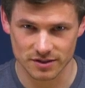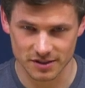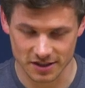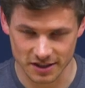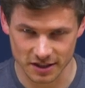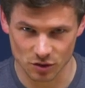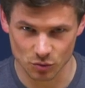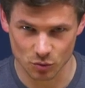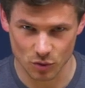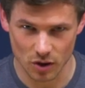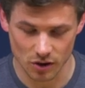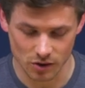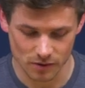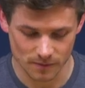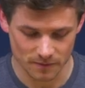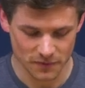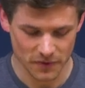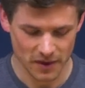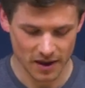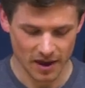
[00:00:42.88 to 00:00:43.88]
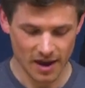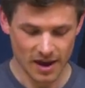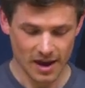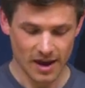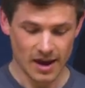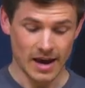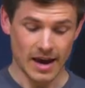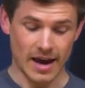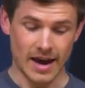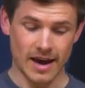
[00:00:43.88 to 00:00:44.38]
single wall,
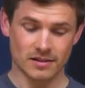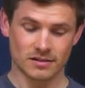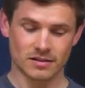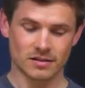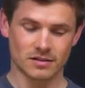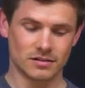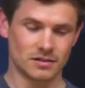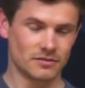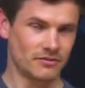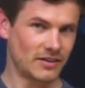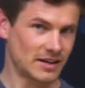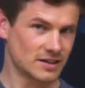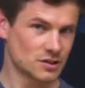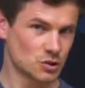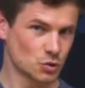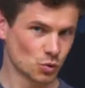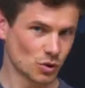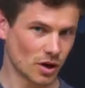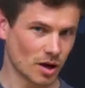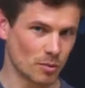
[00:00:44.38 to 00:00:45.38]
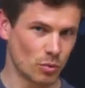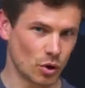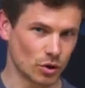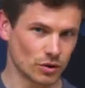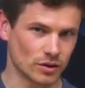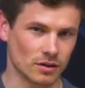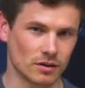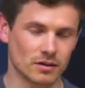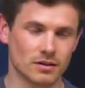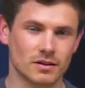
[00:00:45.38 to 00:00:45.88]
and the Valsura
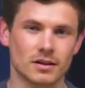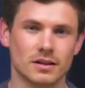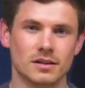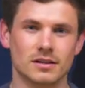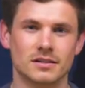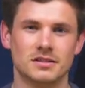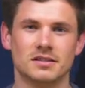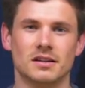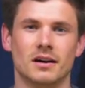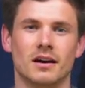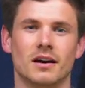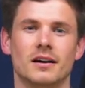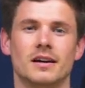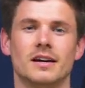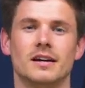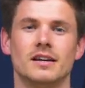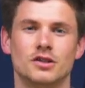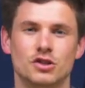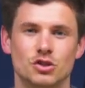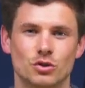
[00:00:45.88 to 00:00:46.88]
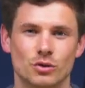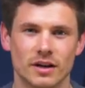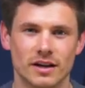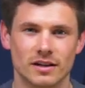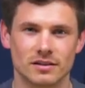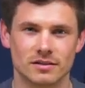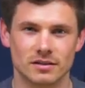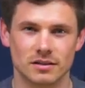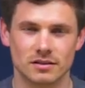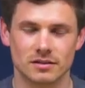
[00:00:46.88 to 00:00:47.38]
bottle, it is an
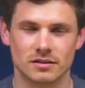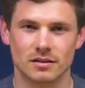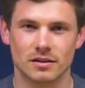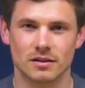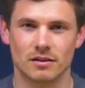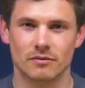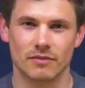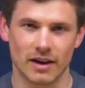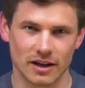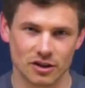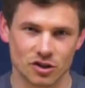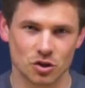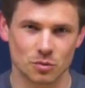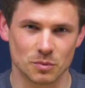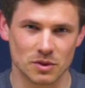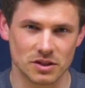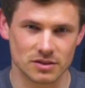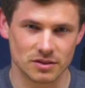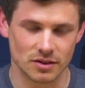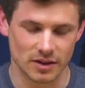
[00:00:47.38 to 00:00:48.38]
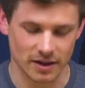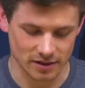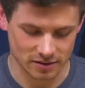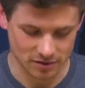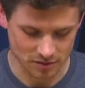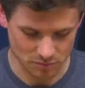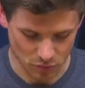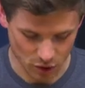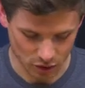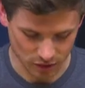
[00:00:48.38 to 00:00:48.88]
insulated, vacuum
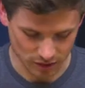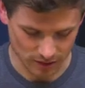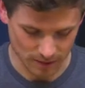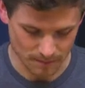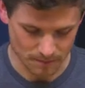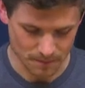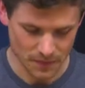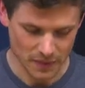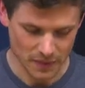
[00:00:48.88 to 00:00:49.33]
insulated bottle.